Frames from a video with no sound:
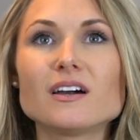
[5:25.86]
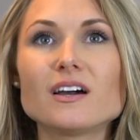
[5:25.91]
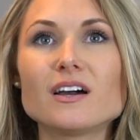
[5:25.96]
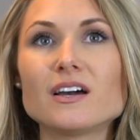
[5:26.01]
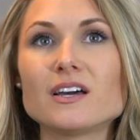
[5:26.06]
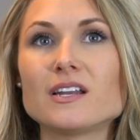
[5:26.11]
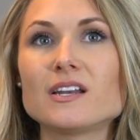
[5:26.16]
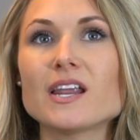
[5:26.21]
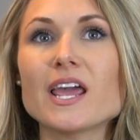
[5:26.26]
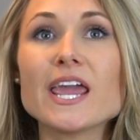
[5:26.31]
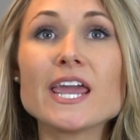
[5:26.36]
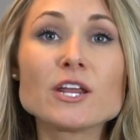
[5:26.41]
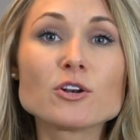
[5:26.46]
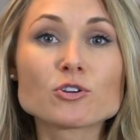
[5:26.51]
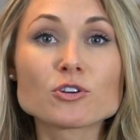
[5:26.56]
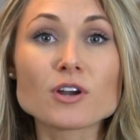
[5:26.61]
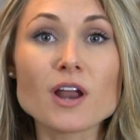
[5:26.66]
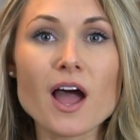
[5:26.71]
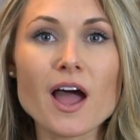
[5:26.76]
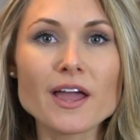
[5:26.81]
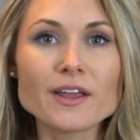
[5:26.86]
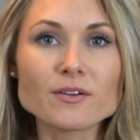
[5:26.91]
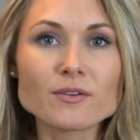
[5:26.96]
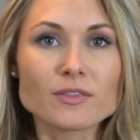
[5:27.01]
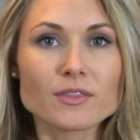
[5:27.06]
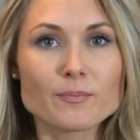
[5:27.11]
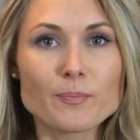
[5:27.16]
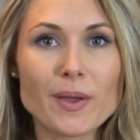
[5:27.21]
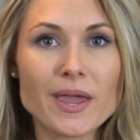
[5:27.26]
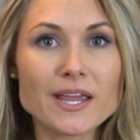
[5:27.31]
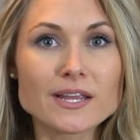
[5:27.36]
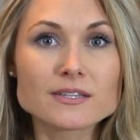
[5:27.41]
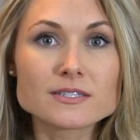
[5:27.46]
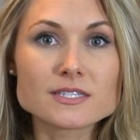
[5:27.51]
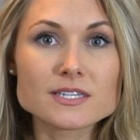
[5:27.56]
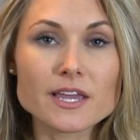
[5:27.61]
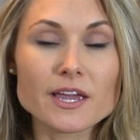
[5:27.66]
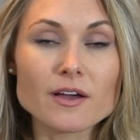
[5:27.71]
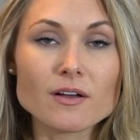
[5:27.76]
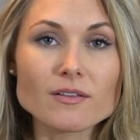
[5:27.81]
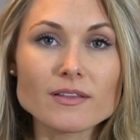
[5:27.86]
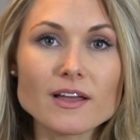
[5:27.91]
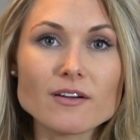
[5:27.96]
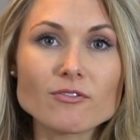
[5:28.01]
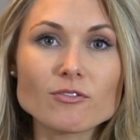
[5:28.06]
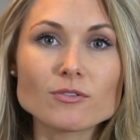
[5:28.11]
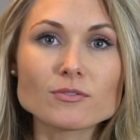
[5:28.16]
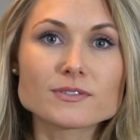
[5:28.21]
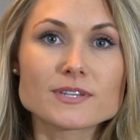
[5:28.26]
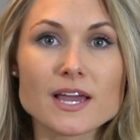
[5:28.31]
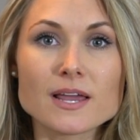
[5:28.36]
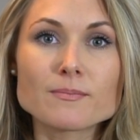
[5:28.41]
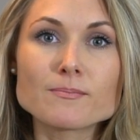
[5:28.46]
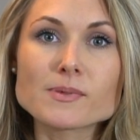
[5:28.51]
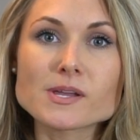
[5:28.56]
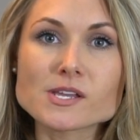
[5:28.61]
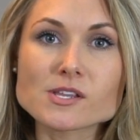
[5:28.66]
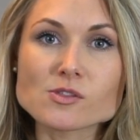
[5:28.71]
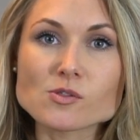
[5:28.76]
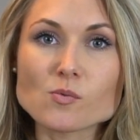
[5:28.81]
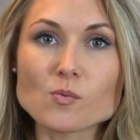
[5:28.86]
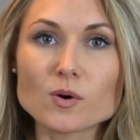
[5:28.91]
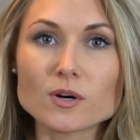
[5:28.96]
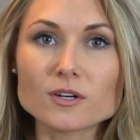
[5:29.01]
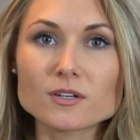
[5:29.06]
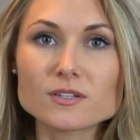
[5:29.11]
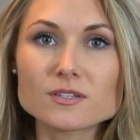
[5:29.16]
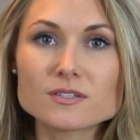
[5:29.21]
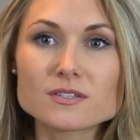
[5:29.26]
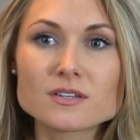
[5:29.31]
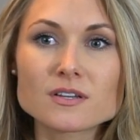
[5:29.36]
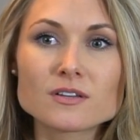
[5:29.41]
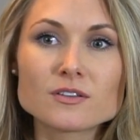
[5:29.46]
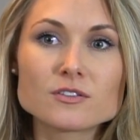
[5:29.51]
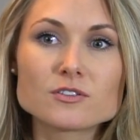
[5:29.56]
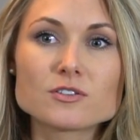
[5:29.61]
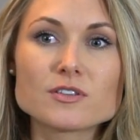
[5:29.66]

an 8 or 9 on the pain scale level, 10 being the worst,